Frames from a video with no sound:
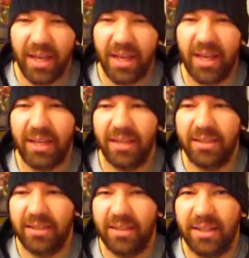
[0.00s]

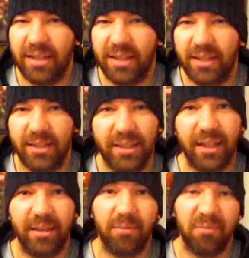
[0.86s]
And uh,
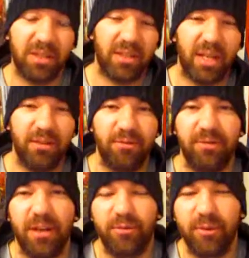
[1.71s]
yeah, just I've,
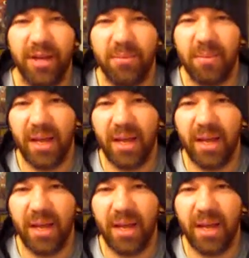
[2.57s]
I've read them